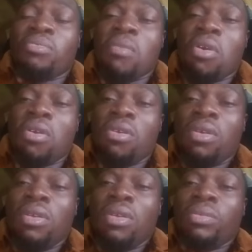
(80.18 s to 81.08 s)
more.
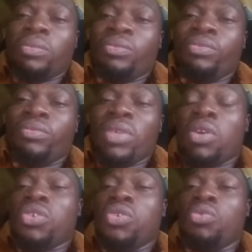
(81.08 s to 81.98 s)
Mm-hmm.
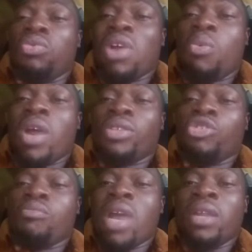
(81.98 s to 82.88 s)
Because you will want
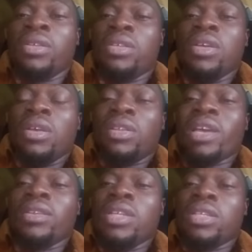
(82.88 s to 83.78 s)
to manage
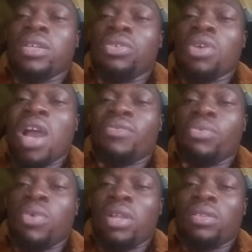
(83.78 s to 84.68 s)
that little you
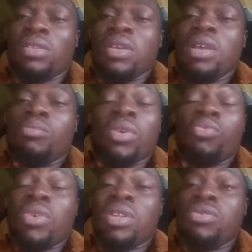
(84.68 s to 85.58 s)
have well.
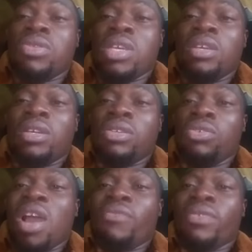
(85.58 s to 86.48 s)
But when you think
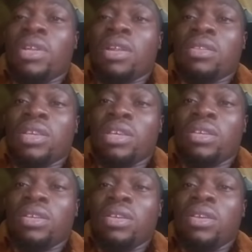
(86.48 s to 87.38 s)
you have nothing,
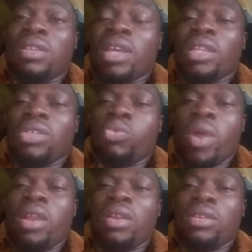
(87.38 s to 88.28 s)
that is
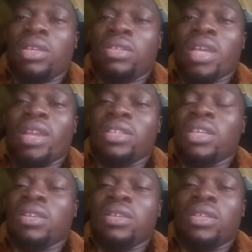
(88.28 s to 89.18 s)
when the challenge,
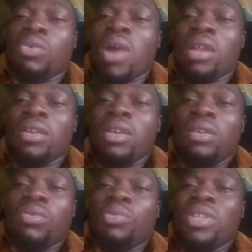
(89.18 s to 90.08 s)
the little one,
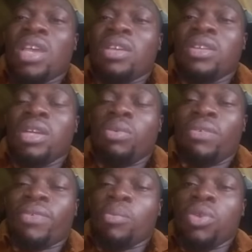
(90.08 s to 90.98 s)
will be taken
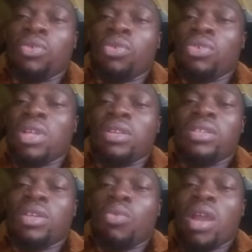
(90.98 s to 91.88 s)
away from you, or the
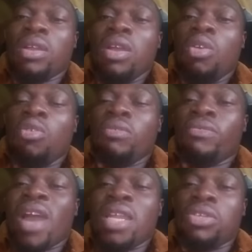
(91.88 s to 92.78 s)
little one will
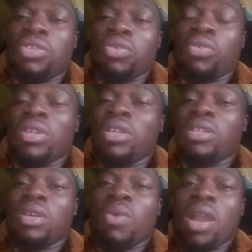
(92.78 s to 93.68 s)
vanish, or the
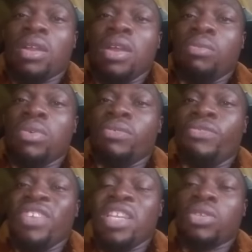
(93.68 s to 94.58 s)
little one will
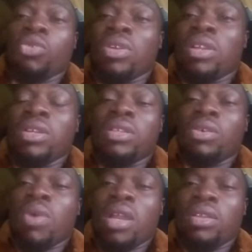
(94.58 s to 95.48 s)
finish, or the
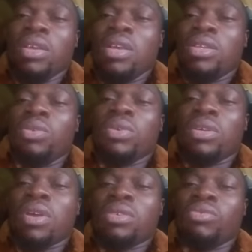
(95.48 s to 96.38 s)
little one, you will
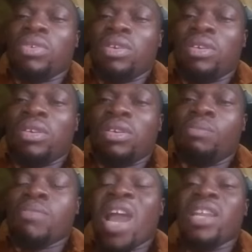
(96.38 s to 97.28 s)
not
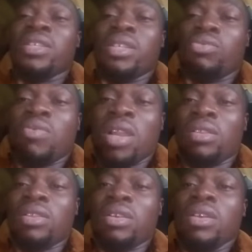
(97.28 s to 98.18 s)
manage it
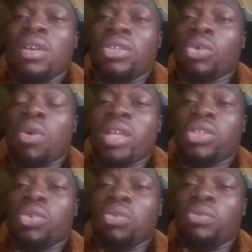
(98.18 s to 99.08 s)
well so
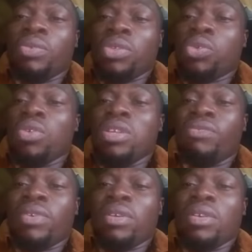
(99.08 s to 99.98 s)
as to
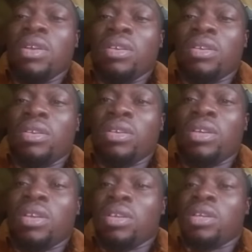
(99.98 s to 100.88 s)
live
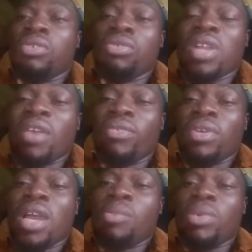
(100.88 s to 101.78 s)
a good life
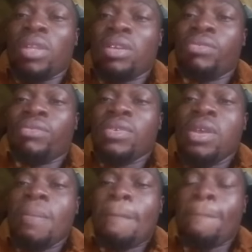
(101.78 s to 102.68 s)
or a happy life.
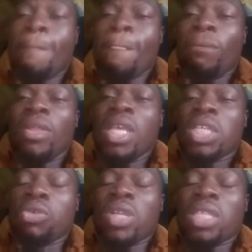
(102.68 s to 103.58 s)
Mm-hmm.
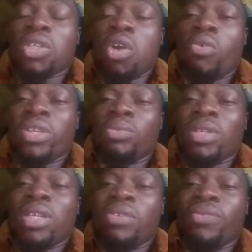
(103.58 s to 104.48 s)
So let's always
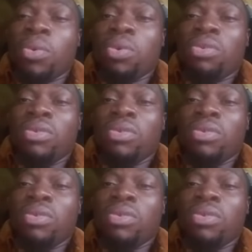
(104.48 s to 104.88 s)
be grateful